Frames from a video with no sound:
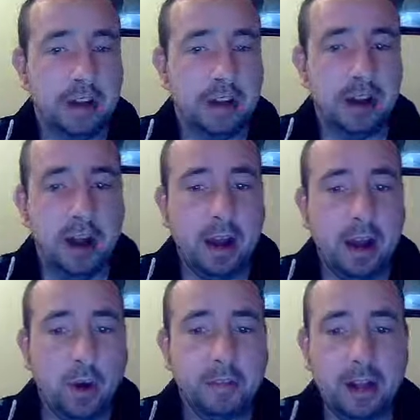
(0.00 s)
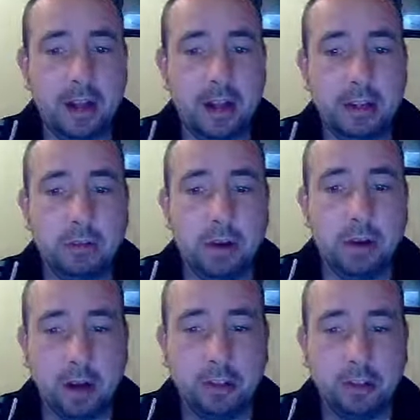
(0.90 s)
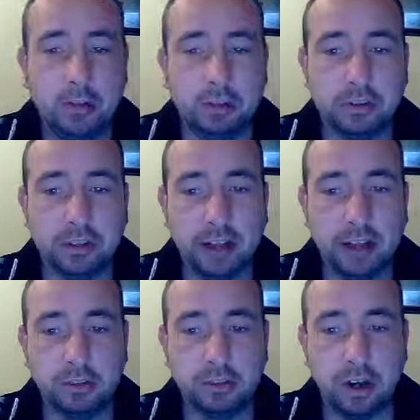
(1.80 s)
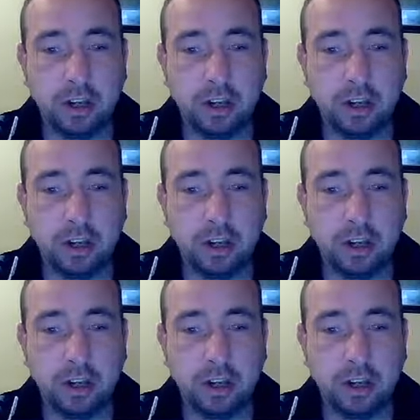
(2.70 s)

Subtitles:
and now I'm telling you not to use it. That's right.